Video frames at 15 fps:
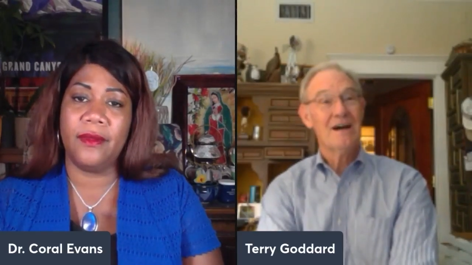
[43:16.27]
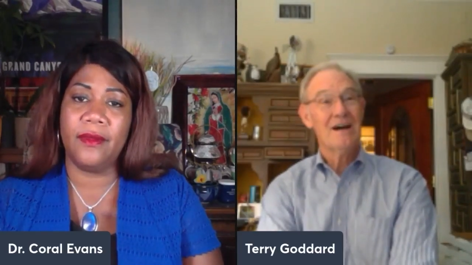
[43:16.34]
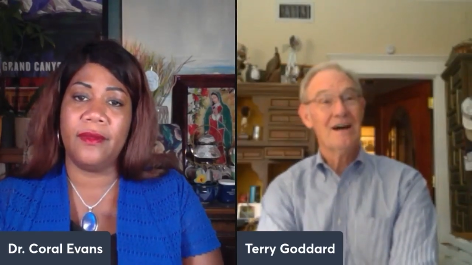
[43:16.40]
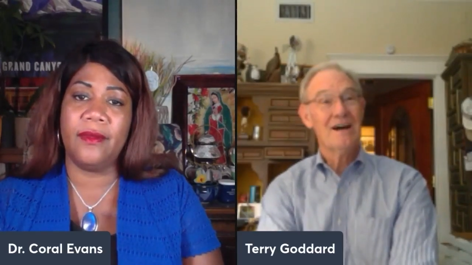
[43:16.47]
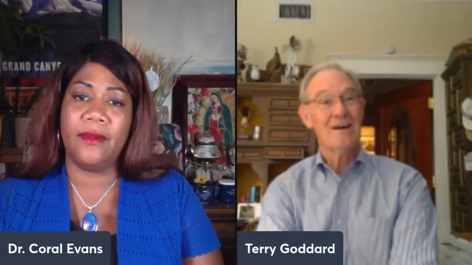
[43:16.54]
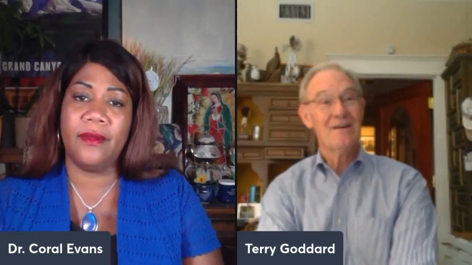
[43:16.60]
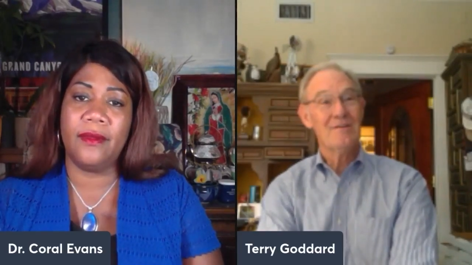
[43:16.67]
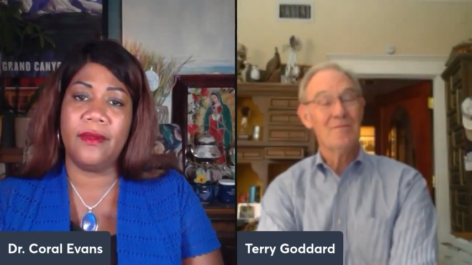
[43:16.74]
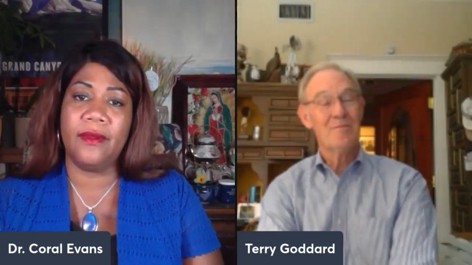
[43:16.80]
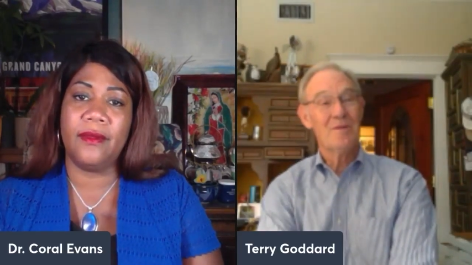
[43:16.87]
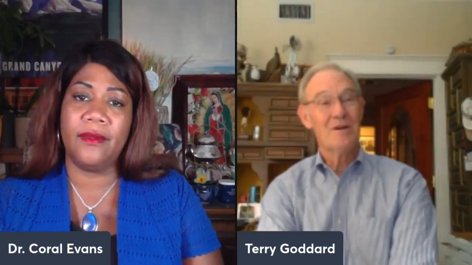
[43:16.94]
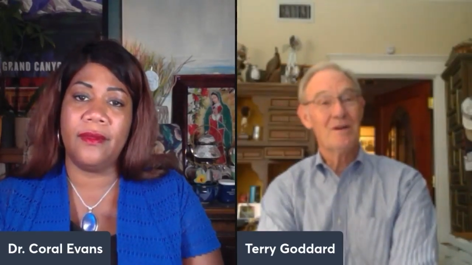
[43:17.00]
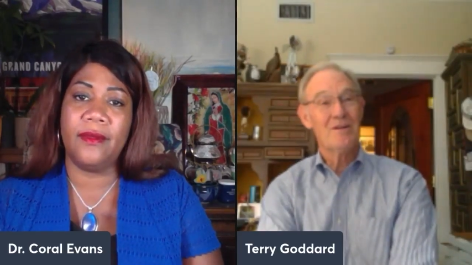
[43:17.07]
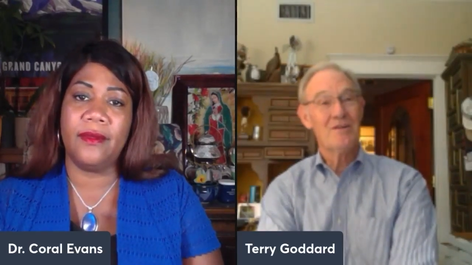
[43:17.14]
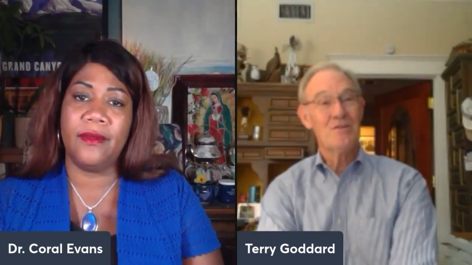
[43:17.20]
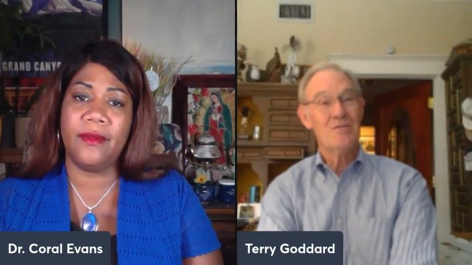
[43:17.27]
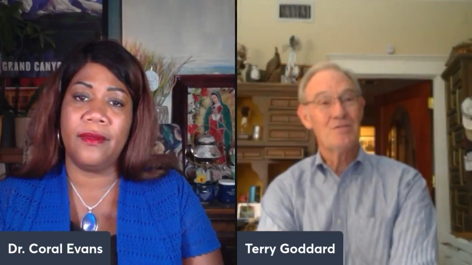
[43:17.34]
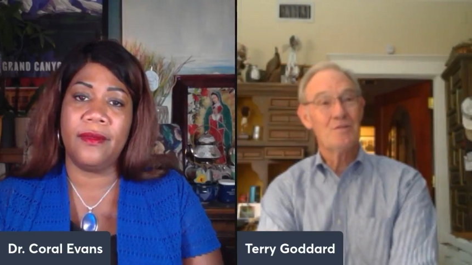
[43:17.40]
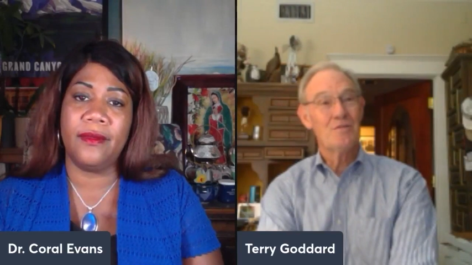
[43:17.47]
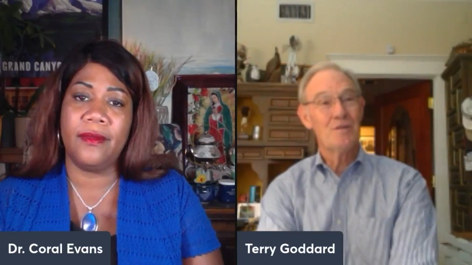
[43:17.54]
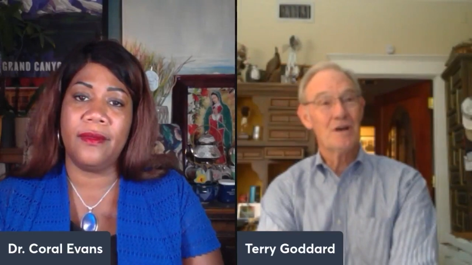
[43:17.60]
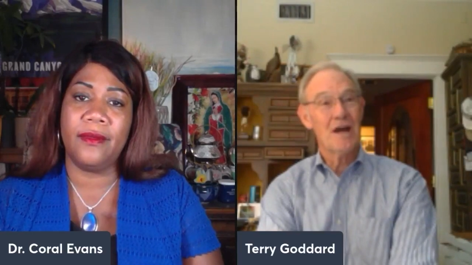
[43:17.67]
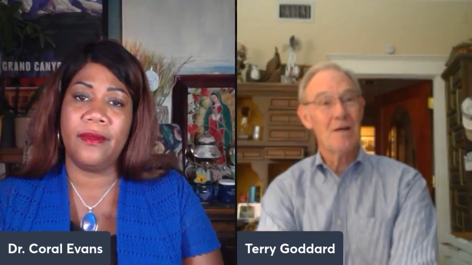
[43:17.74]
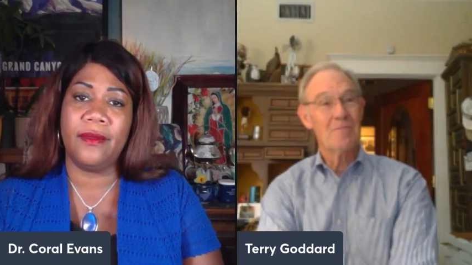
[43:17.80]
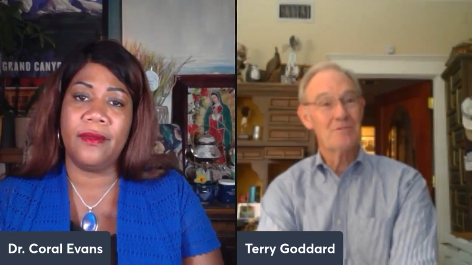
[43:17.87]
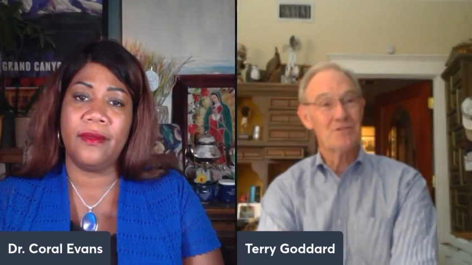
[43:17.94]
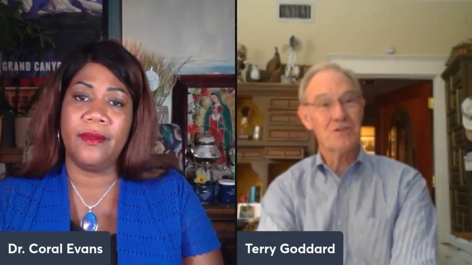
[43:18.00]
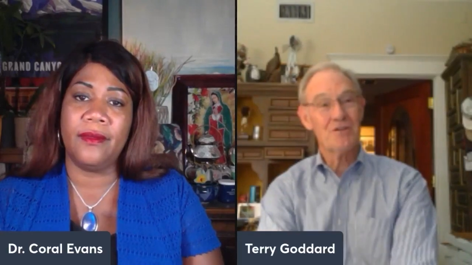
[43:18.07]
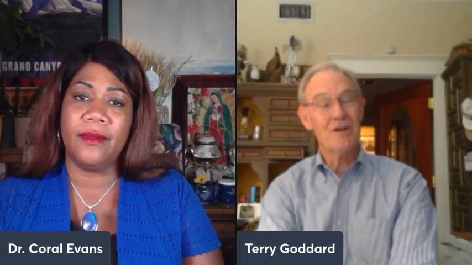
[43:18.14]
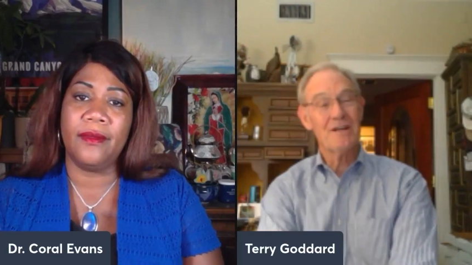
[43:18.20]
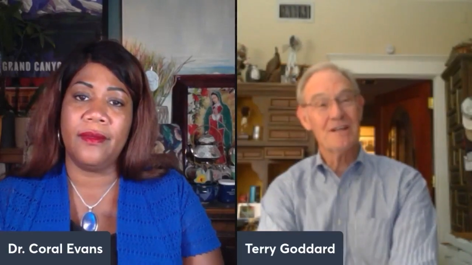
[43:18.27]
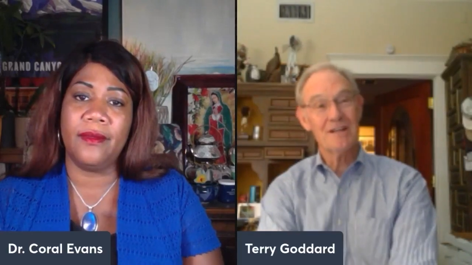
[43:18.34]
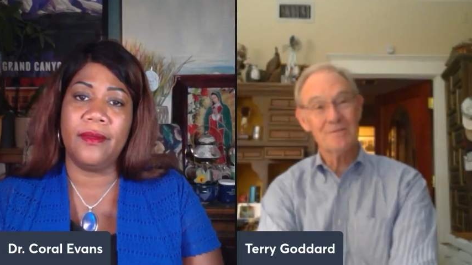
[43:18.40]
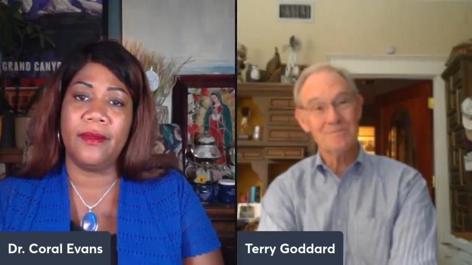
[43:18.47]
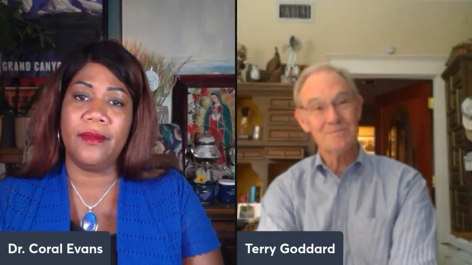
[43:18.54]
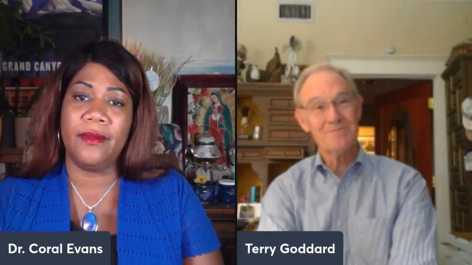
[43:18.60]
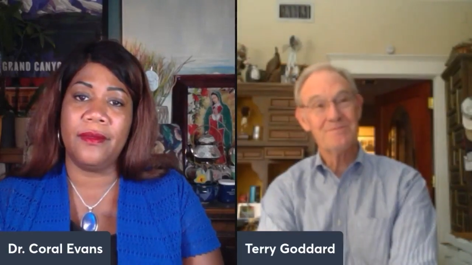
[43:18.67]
Speaker 1: um, you've, you've accomplished a great deal.